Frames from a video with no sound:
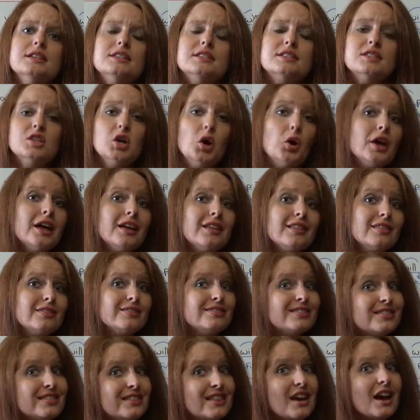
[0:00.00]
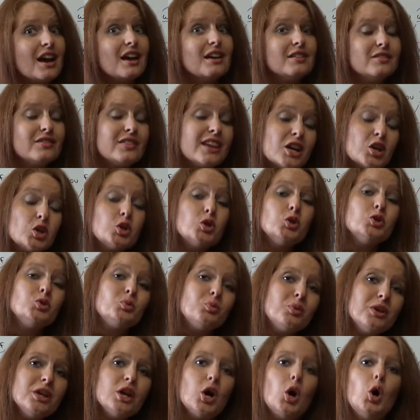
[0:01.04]
So, there
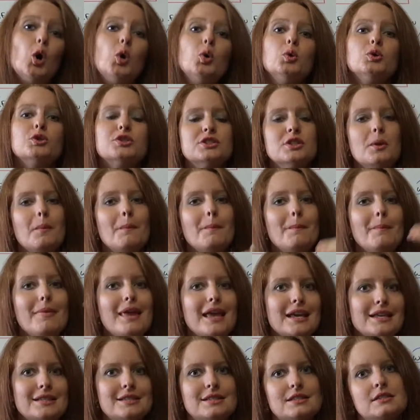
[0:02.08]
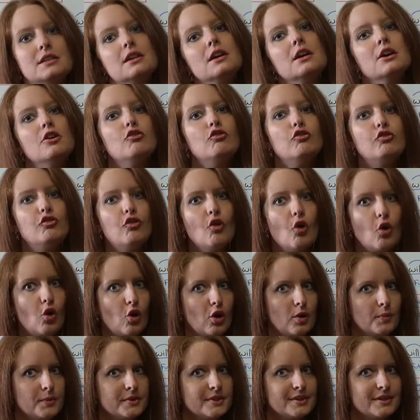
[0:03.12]
could be also mixed
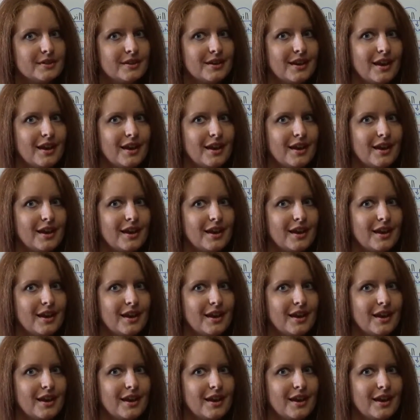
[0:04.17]
forms,